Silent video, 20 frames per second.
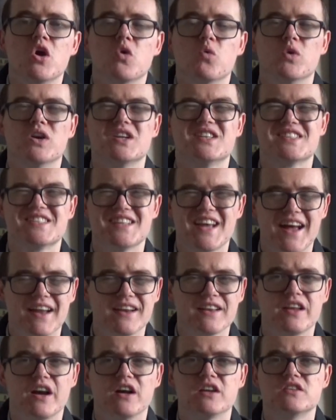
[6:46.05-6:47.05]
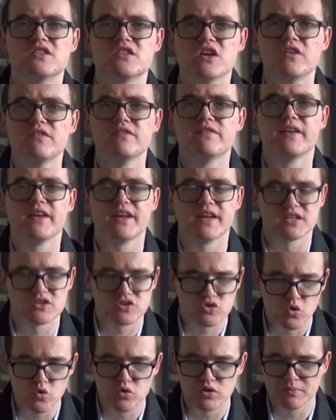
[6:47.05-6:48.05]
which sadly I don't think gets
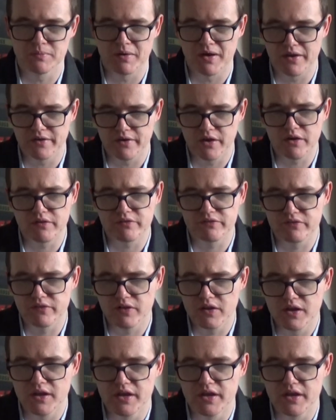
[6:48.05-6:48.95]
talked about enough.